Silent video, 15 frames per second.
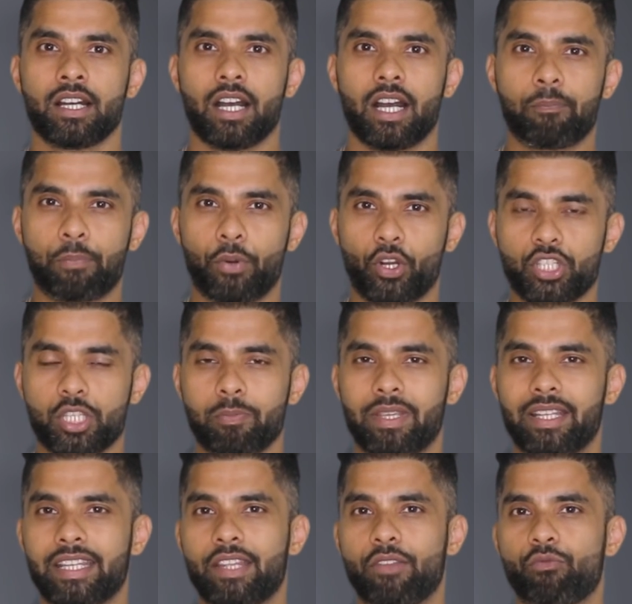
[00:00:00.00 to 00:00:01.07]

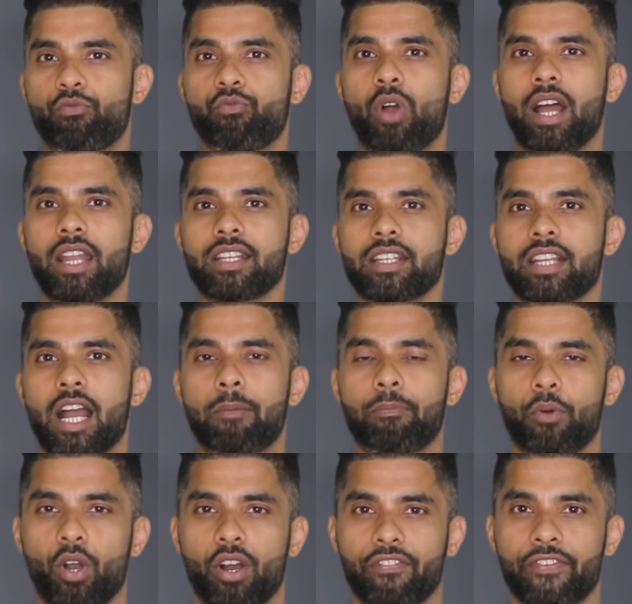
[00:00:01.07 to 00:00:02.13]
Approximately 1
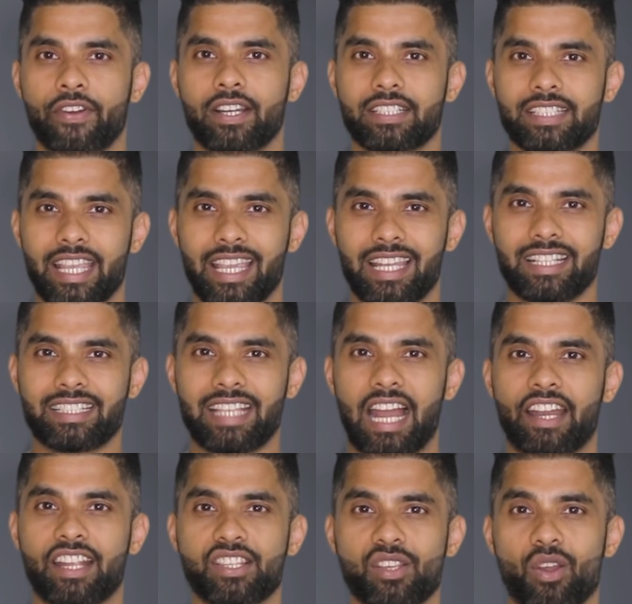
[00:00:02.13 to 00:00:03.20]
cup of kale
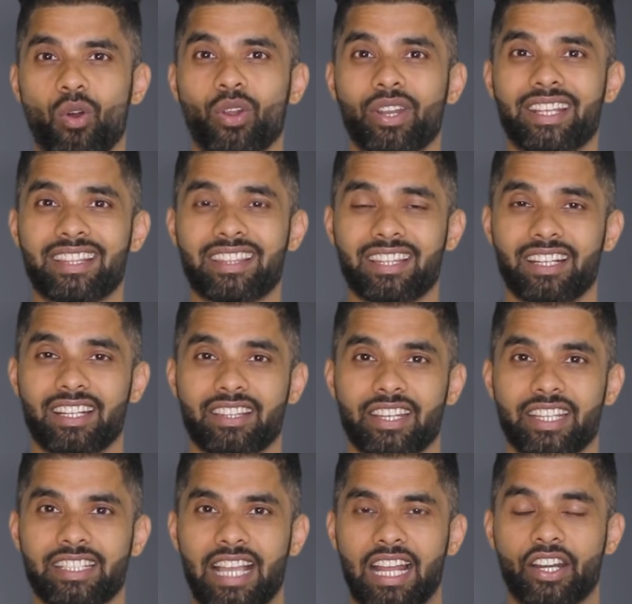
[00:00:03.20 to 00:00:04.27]
carries only
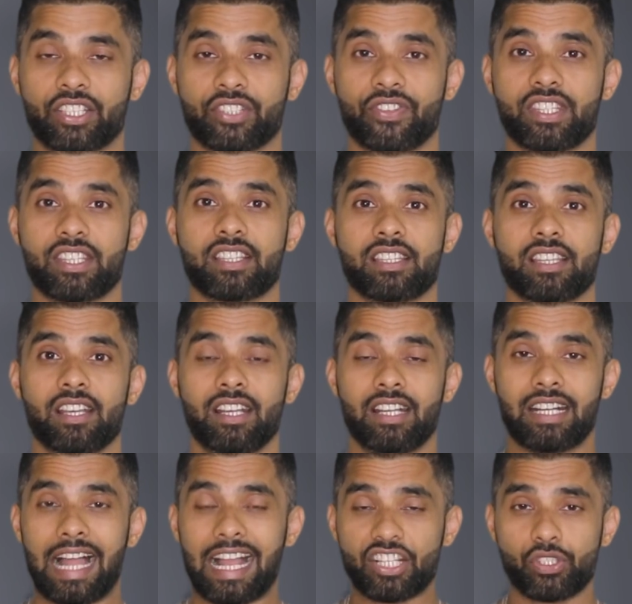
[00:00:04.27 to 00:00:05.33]
33 calories, which is
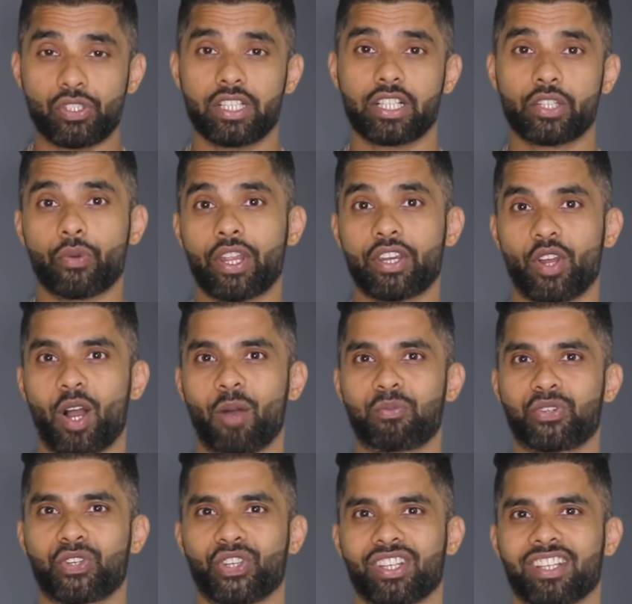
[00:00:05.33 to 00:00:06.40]
actually a great
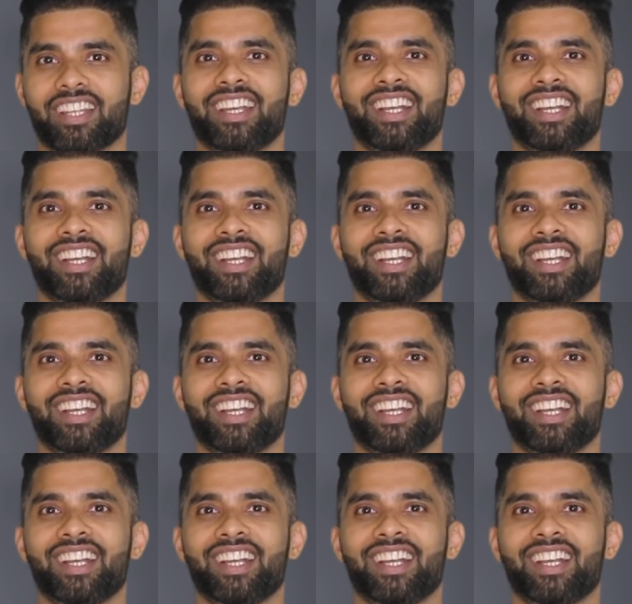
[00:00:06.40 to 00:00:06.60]
option.